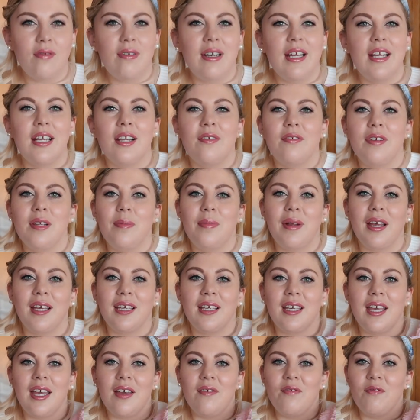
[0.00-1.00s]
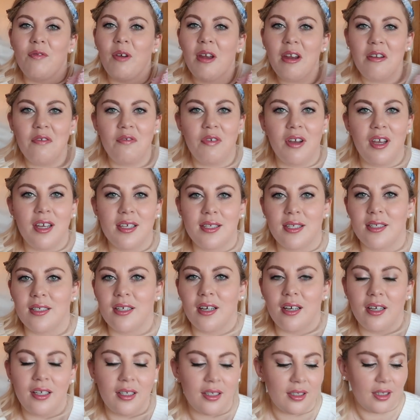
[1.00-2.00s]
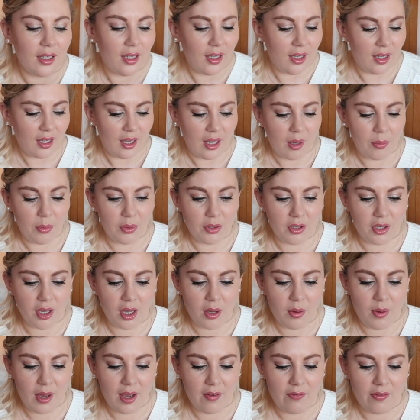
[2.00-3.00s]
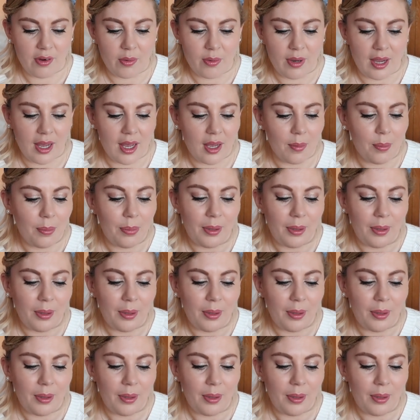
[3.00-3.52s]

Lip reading: really lovely blanket and very versatile and would go everywhere.